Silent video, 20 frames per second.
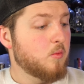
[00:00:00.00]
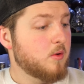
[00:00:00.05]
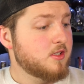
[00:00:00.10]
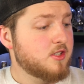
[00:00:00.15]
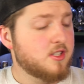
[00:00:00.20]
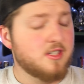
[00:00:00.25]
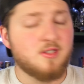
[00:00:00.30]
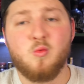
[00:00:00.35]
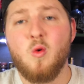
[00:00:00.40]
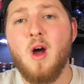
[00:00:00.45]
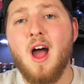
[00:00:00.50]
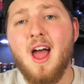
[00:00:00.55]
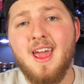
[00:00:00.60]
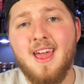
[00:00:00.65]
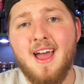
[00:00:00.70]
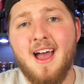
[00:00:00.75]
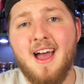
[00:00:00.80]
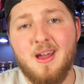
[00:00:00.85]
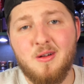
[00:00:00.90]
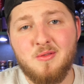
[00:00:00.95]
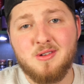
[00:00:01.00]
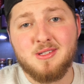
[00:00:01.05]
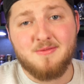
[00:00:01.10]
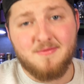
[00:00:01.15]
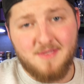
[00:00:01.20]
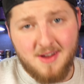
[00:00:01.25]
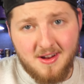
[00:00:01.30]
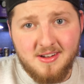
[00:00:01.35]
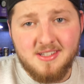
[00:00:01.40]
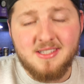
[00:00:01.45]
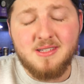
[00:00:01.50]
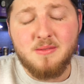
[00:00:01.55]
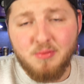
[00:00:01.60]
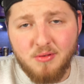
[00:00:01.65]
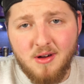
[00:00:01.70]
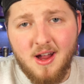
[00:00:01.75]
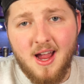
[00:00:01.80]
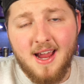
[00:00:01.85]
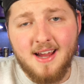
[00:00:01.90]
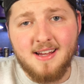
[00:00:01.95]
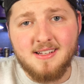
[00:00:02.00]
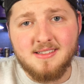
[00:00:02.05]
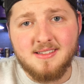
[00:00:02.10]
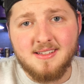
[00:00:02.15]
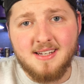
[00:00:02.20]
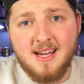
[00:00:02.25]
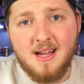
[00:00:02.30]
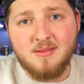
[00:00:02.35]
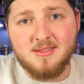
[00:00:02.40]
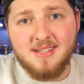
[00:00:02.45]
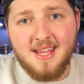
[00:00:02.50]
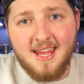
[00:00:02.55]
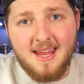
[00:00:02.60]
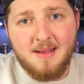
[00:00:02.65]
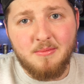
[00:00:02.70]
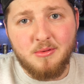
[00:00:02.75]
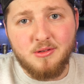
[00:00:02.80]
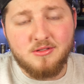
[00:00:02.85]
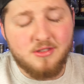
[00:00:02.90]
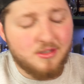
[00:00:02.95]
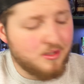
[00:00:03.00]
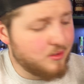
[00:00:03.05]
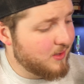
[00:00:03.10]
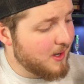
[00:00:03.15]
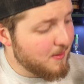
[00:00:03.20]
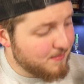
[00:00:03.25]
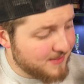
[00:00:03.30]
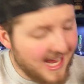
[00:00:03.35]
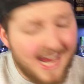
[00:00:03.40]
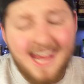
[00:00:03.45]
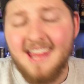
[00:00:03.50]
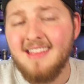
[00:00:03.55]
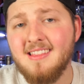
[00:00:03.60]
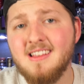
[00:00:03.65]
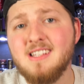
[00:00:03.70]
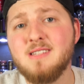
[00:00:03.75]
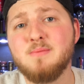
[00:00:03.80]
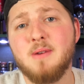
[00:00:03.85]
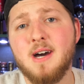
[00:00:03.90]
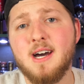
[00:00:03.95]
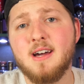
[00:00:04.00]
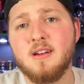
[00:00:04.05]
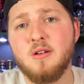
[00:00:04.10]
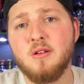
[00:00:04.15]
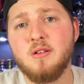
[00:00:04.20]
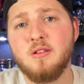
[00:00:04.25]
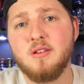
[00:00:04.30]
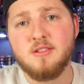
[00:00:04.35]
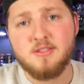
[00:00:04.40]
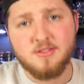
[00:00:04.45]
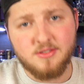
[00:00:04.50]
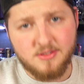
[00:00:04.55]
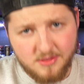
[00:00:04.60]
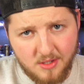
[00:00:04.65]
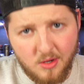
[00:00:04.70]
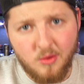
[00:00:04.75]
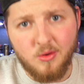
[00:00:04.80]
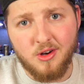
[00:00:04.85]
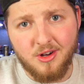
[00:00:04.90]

which is why I was very surprised that I was able to obtain this bottle so